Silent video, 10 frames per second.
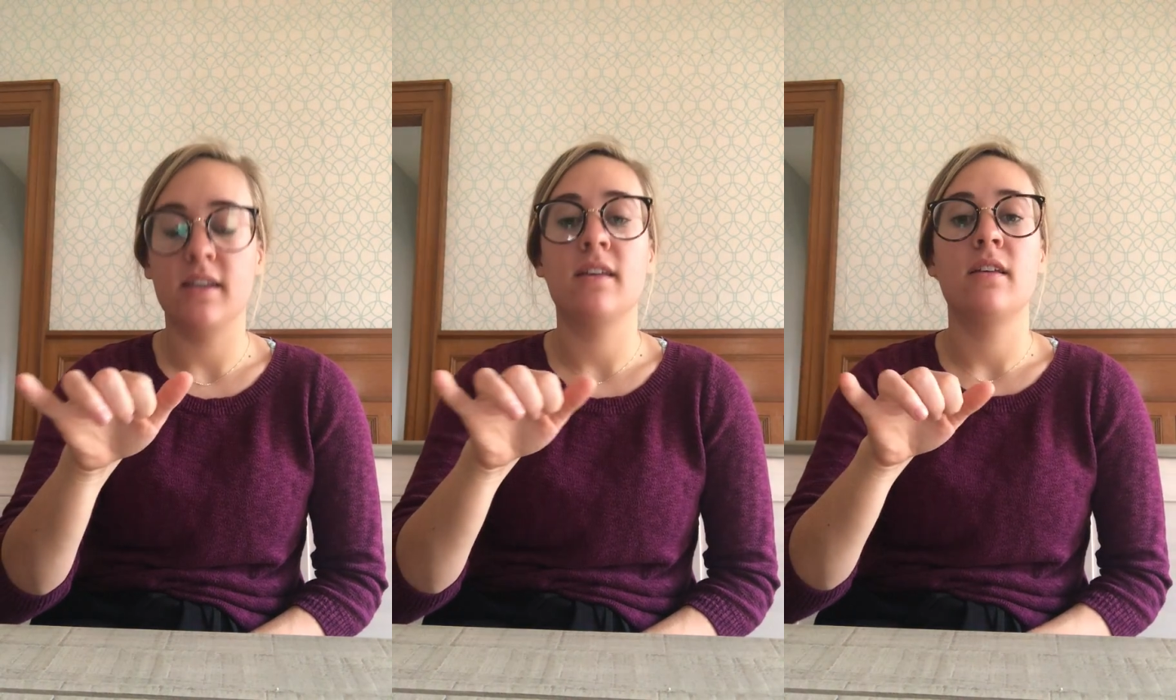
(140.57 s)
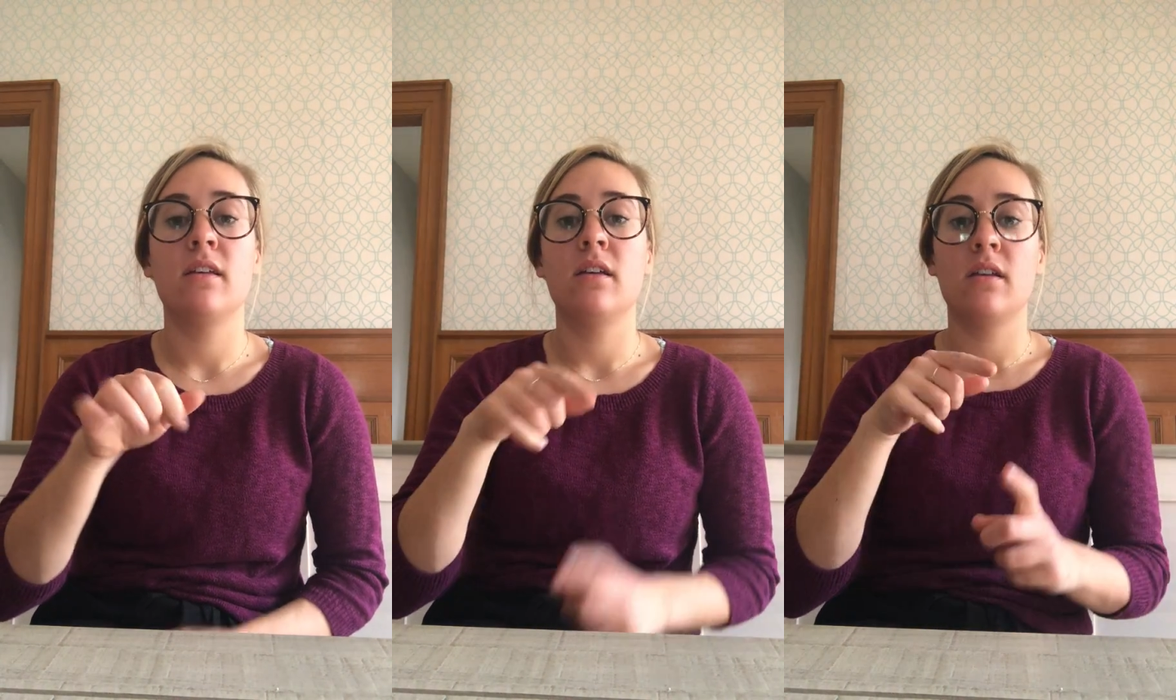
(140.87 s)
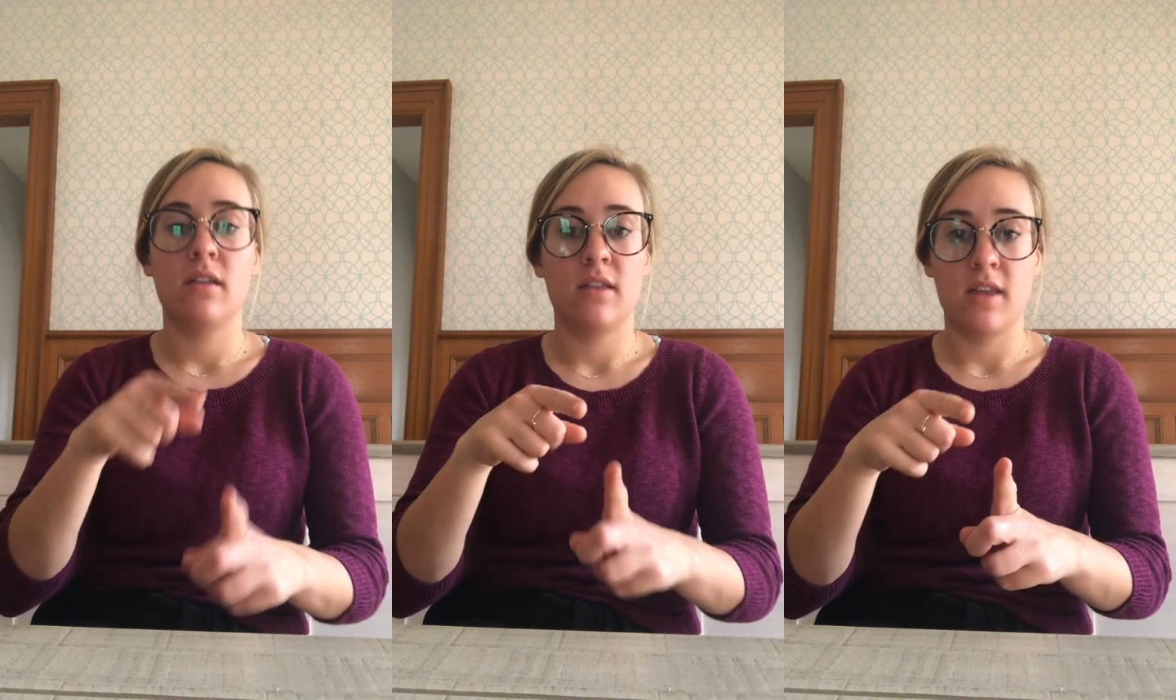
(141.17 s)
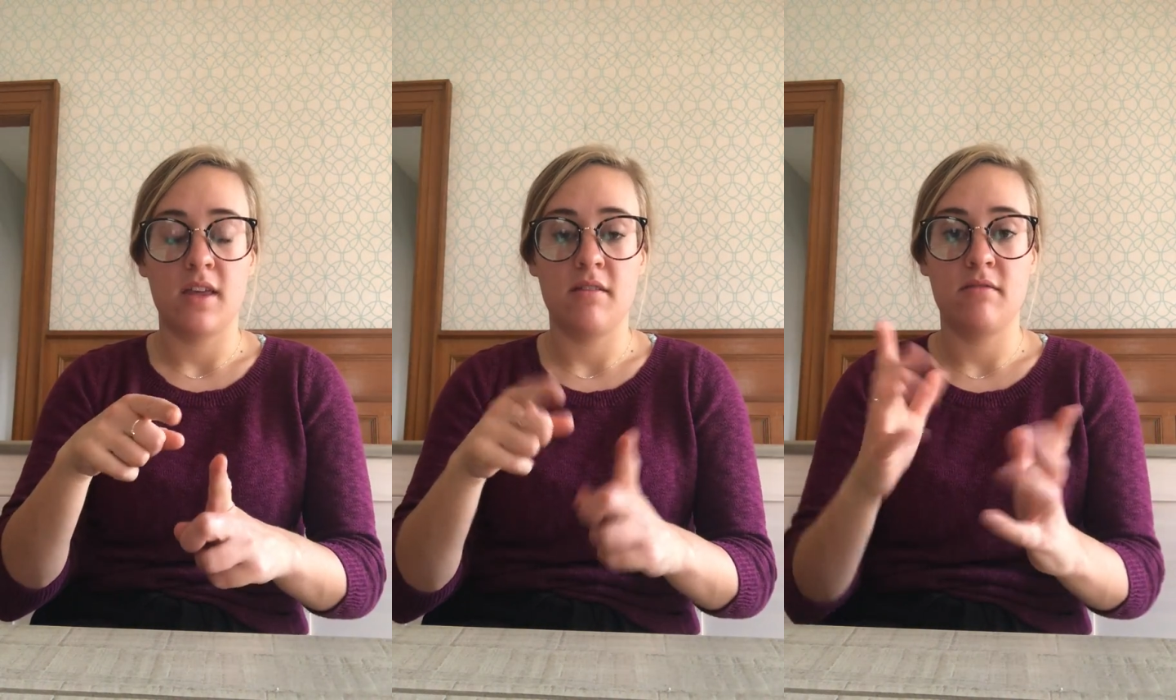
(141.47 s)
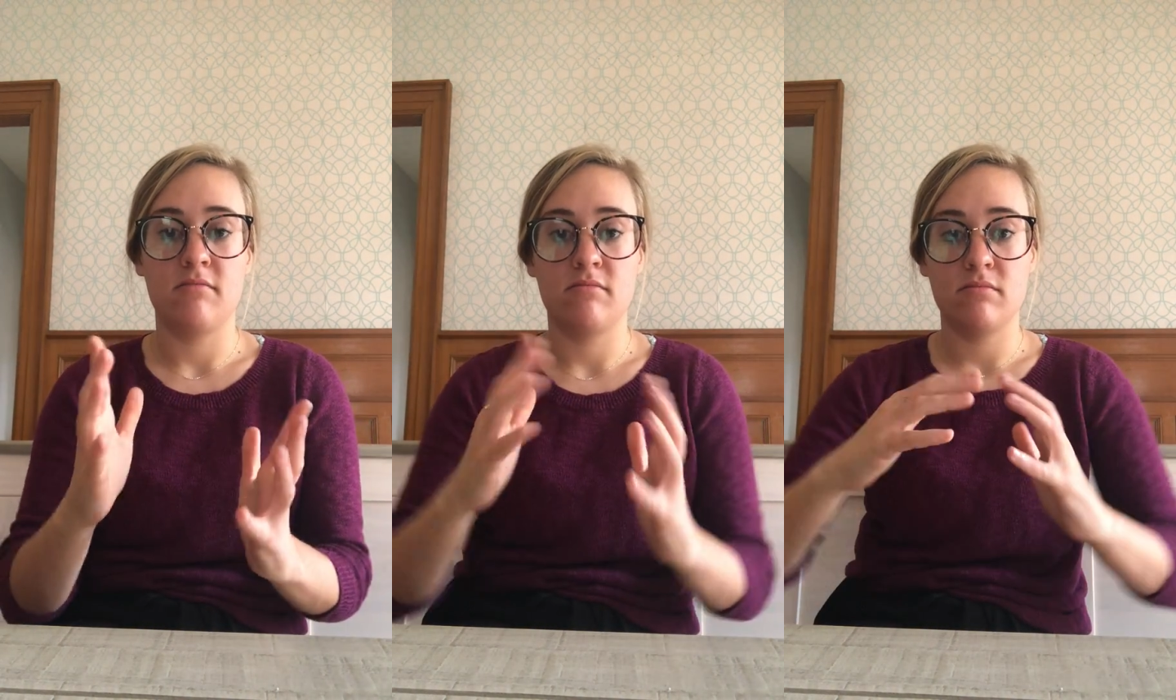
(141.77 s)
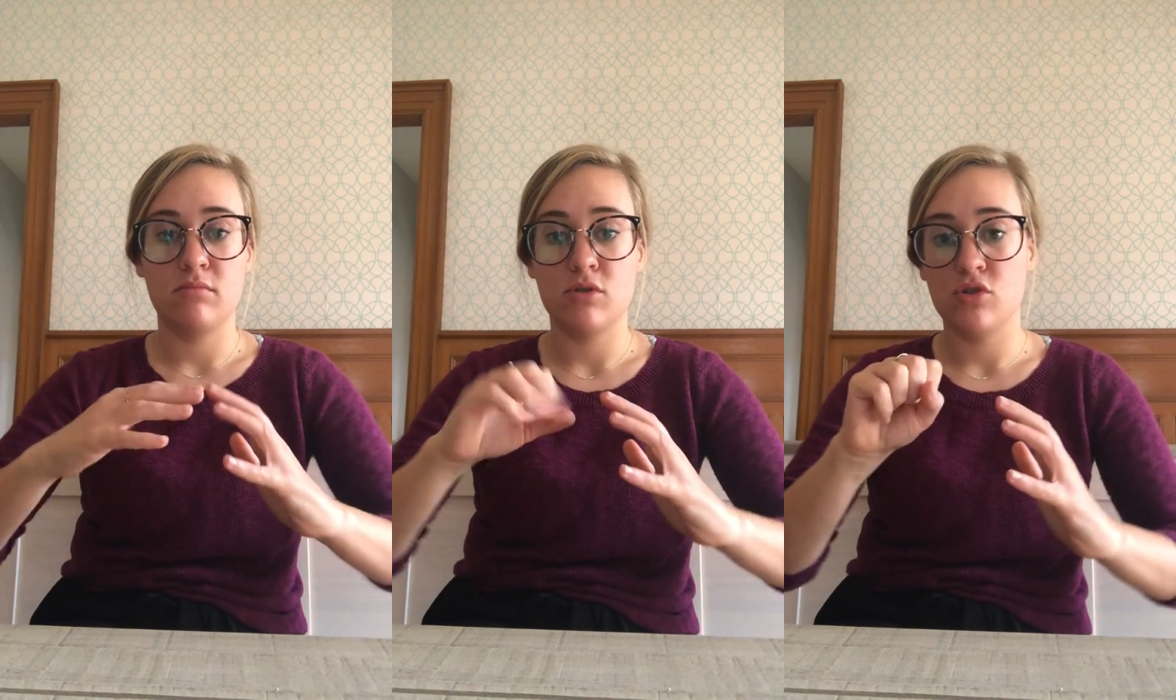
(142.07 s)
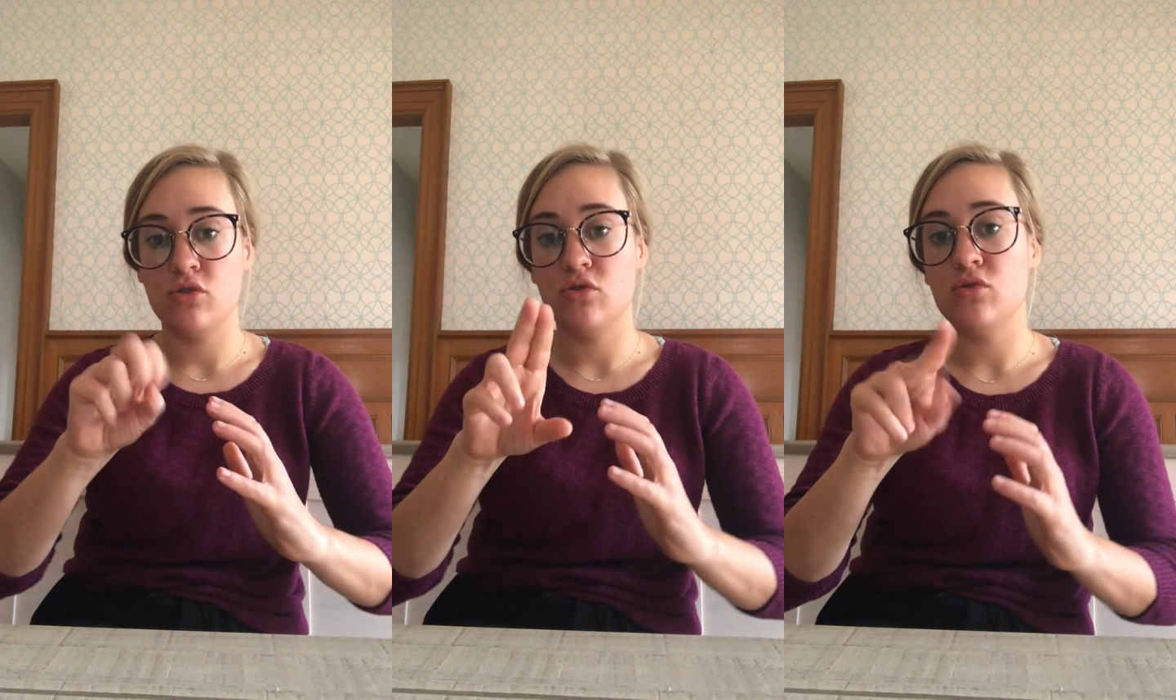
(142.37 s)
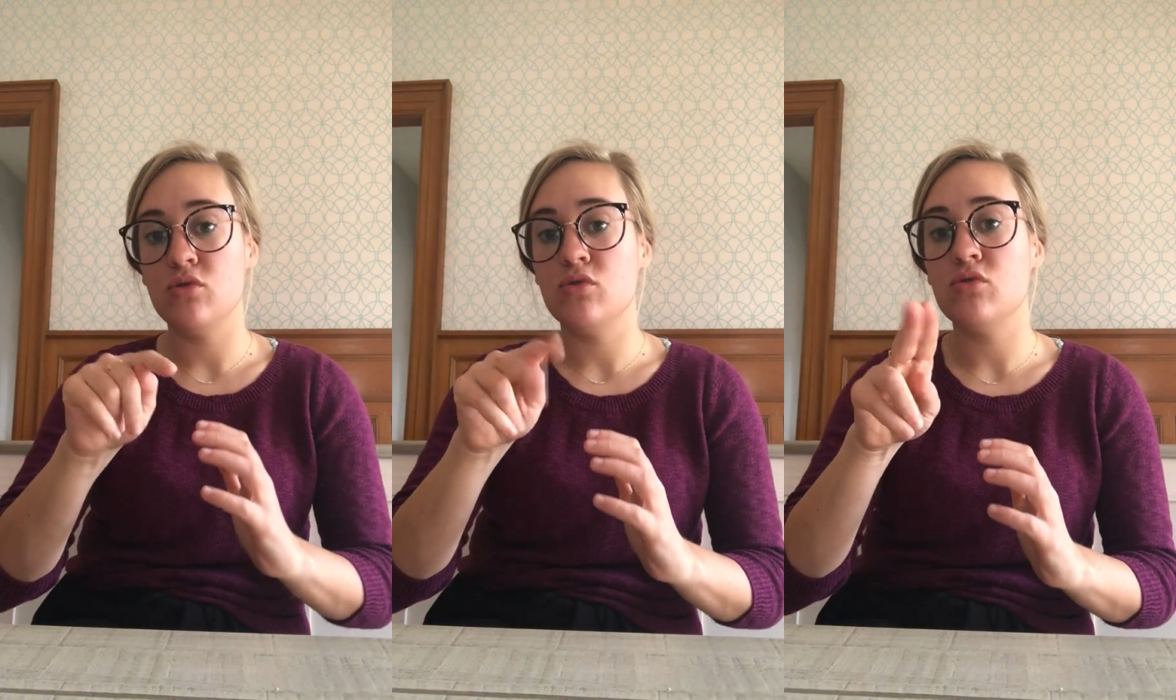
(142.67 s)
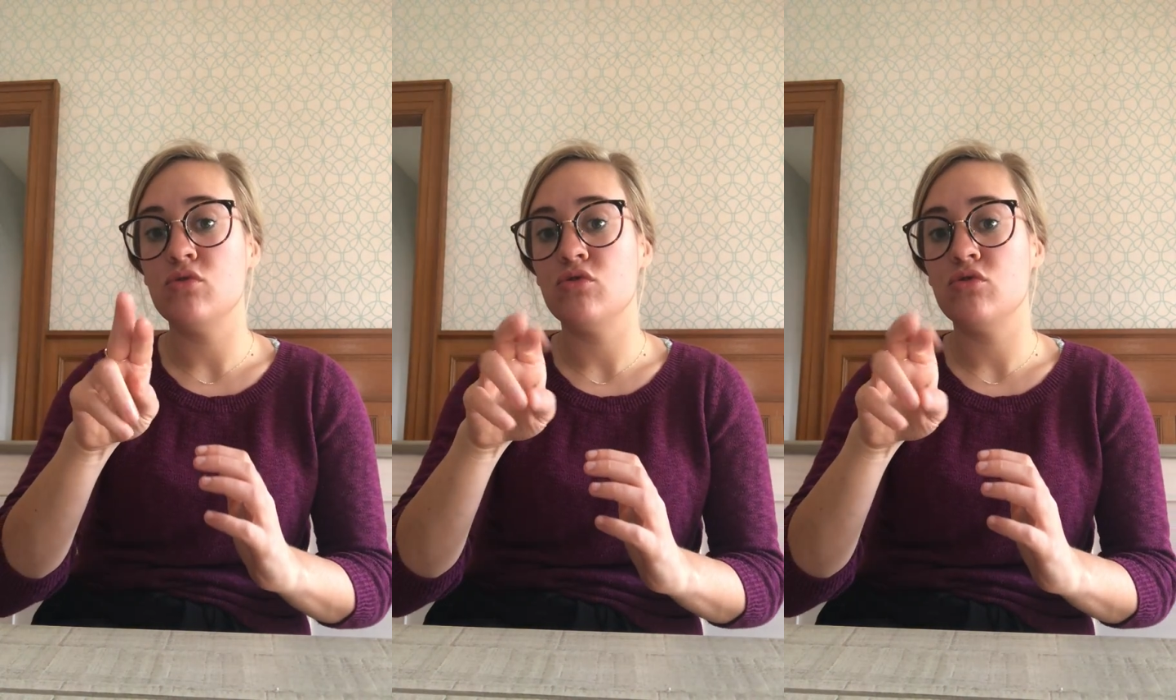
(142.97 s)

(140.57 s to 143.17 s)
And if you've ever seen the infants wearing the helmets,